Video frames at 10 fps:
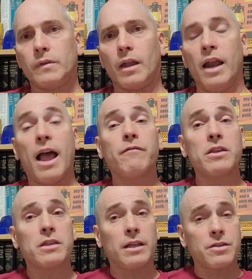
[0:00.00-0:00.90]
And
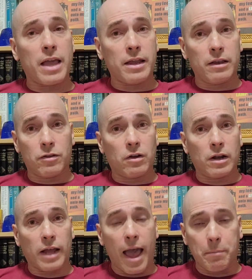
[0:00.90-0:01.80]
obviously Satan is going to
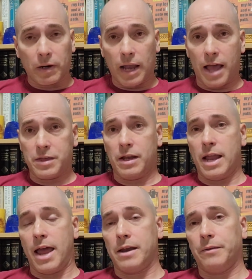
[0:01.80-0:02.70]
capitalize on
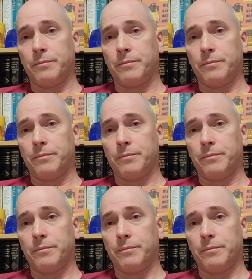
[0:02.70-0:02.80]
that.